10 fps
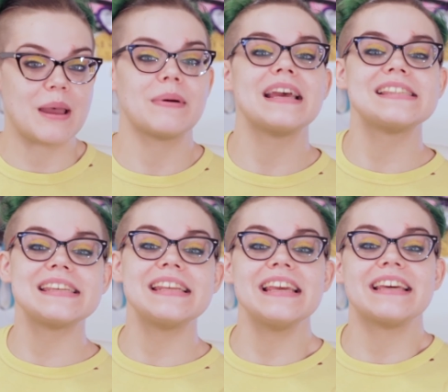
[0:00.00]
buy my
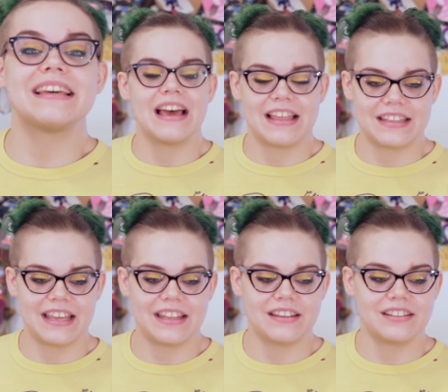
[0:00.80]
CD. And
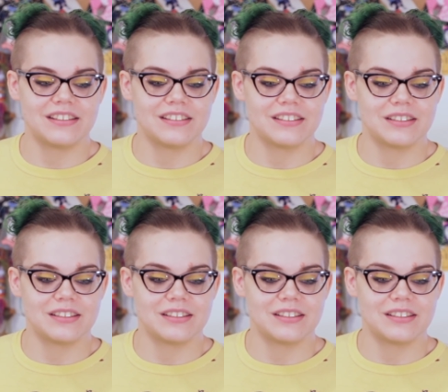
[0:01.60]
then